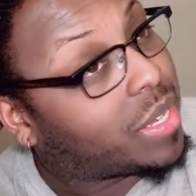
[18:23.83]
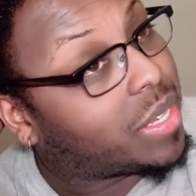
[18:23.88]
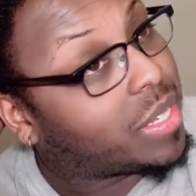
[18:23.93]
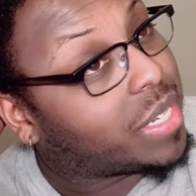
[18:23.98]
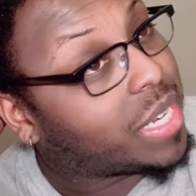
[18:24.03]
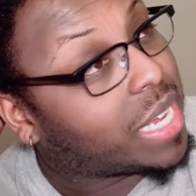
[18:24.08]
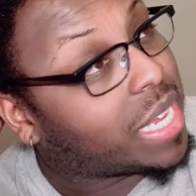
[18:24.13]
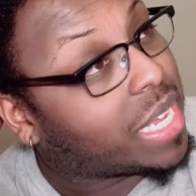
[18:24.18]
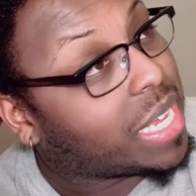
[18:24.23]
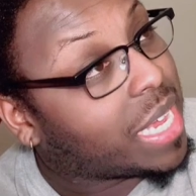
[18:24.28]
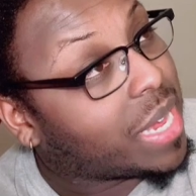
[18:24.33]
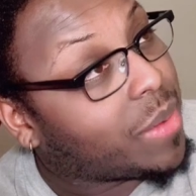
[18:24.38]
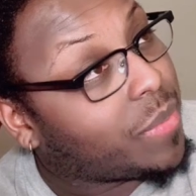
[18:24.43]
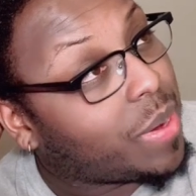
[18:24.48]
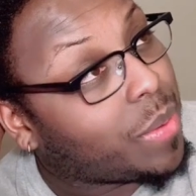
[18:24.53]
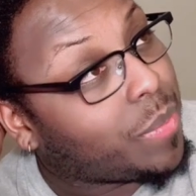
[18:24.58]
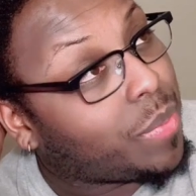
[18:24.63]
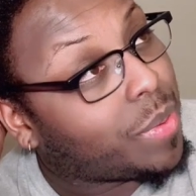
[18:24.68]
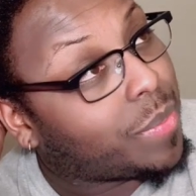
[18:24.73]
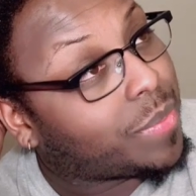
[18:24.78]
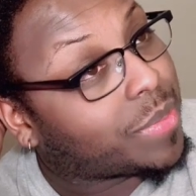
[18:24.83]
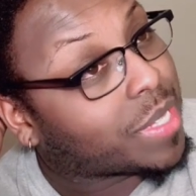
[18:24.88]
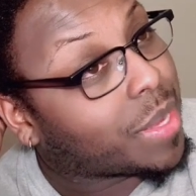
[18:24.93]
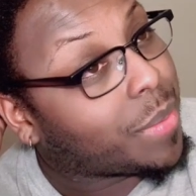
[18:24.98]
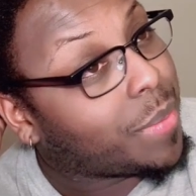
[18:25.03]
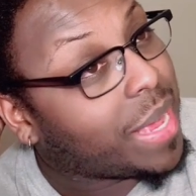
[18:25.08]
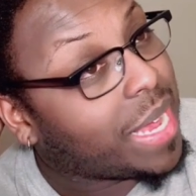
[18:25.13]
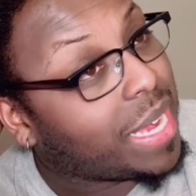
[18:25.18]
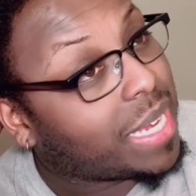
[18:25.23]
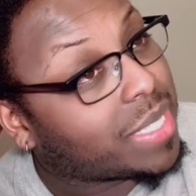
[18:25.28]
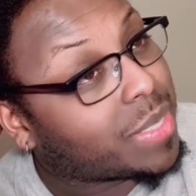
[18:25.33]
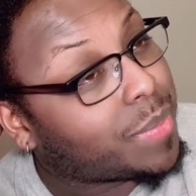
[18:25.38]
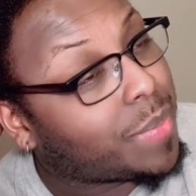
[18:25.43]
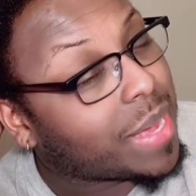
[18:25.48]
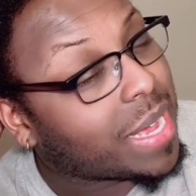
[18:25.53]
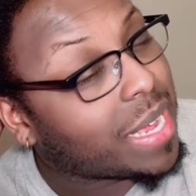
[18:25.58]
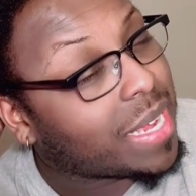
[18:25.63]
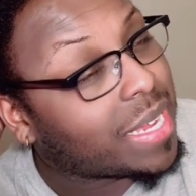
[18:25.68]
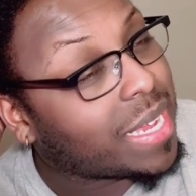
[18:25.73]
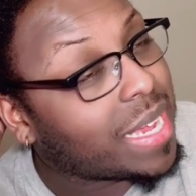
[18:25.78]
Nikki at one point was on Megan's
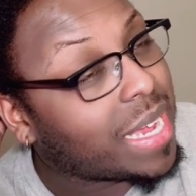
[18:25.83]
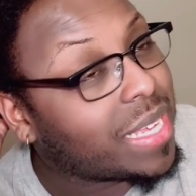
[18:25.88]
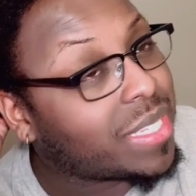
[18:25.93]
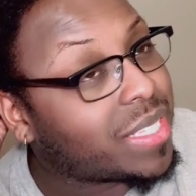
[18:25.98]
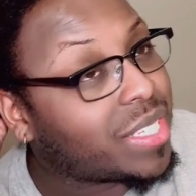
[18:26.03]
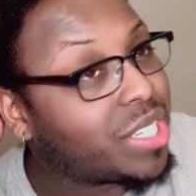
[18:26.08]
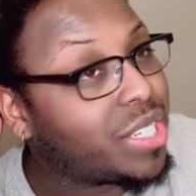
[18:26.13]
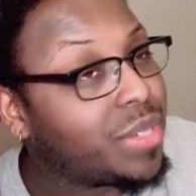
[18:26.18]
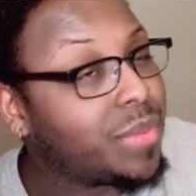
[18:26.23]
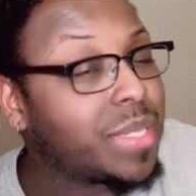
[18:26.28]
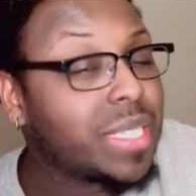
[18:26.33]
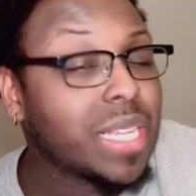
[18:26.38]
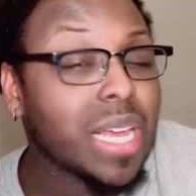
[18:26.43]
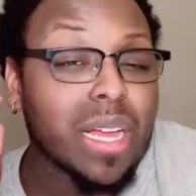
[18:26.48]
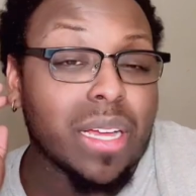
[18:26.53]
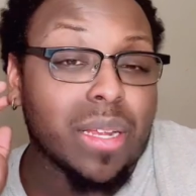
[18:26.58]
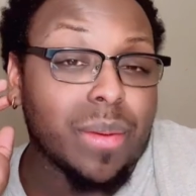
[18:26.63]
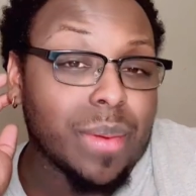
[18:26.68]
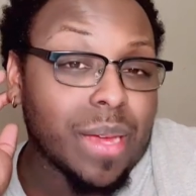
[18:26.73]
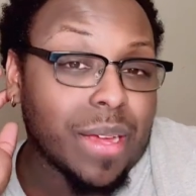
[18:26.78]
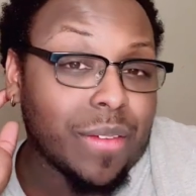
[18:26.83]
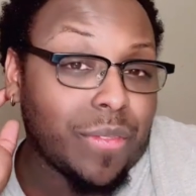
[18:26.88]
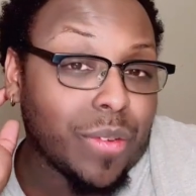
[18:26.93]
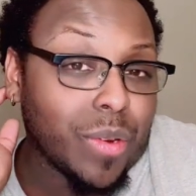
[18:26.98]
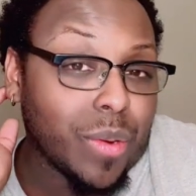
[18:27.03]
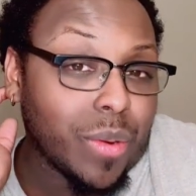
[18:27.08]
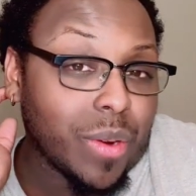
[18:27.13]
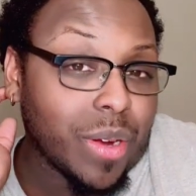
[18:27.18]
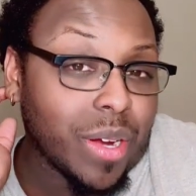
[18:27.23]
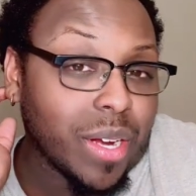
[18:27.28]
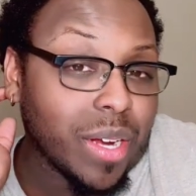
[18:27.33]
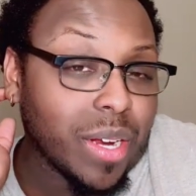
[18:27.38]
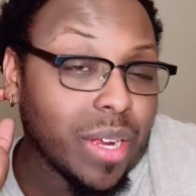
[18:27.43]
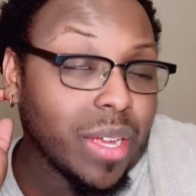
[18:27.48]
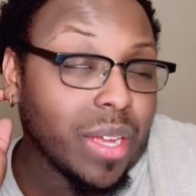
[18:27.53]
podcast and she was talking about Phor.